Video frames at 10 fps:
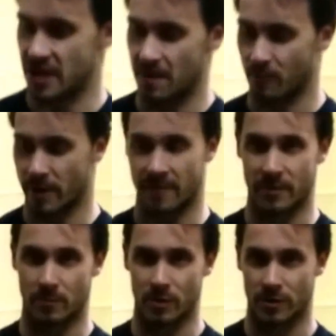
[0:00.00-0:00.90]
step, whatever
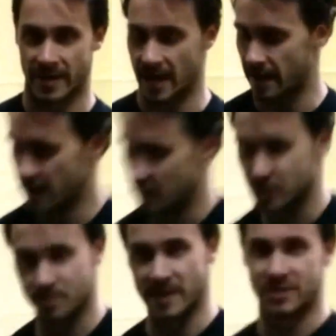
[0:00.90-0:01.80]
you want to look at,
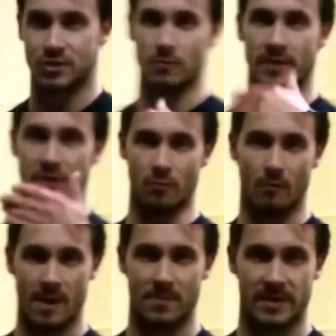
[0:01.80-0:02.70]
just make sure that you
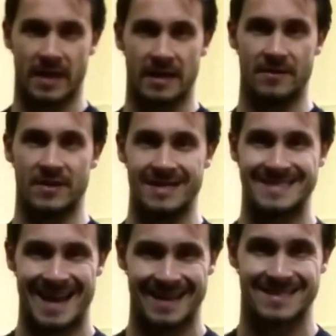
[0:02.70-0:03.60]
are replicating the
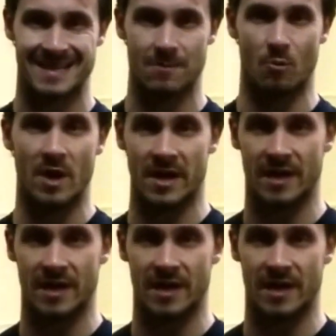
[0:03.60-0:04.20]
exact same one